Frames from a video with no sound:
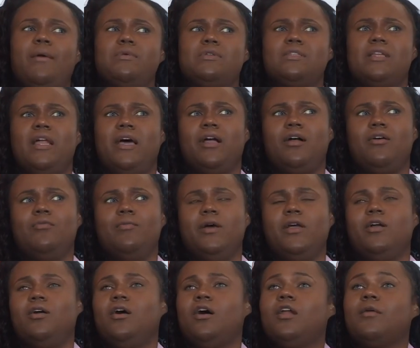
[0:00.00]
I was like, oh
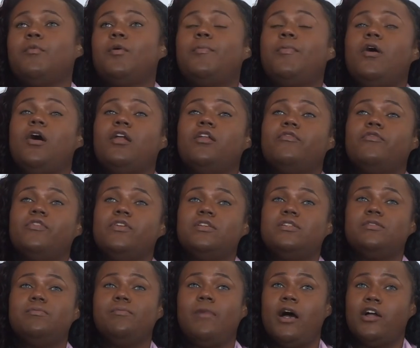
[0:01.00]
my God, I'm a part of
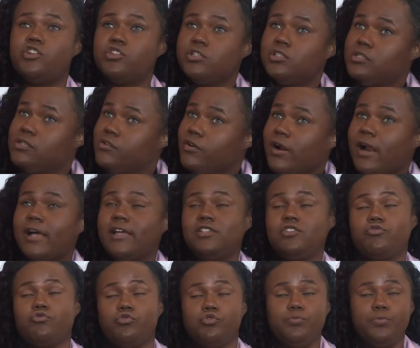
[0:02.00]
this
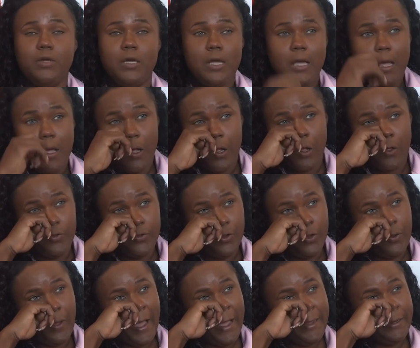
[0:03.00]
marginalized group.
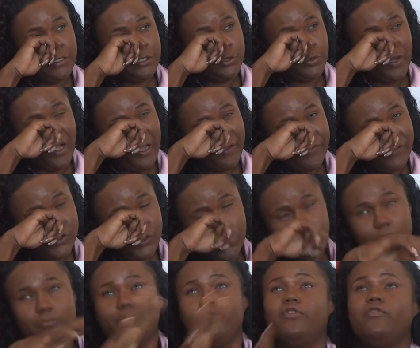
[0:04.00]
Although I do have
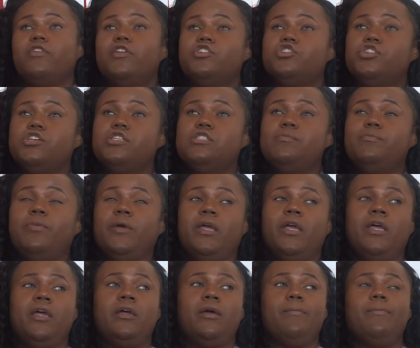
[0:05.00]
certain privileges
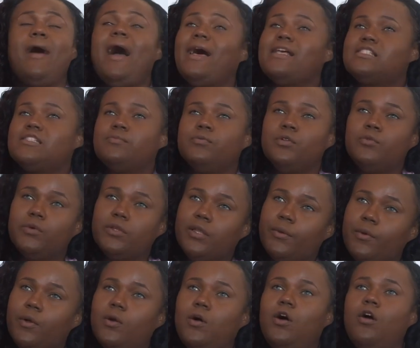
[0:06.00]
being passable, what
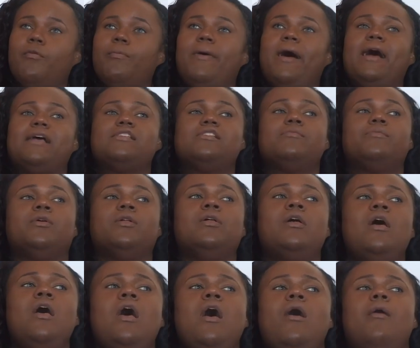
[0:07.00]
they would call
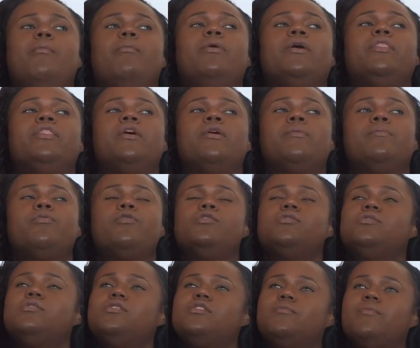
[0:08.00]
passable, but there are
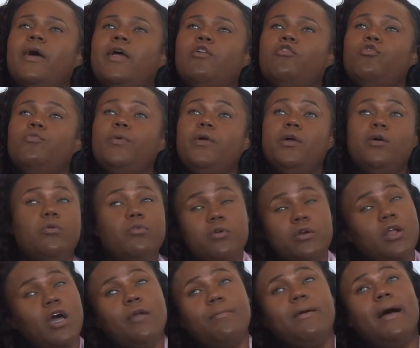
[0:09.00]
persons in my grouping who
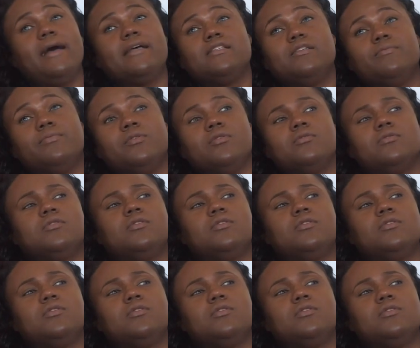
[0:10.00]
are not passable.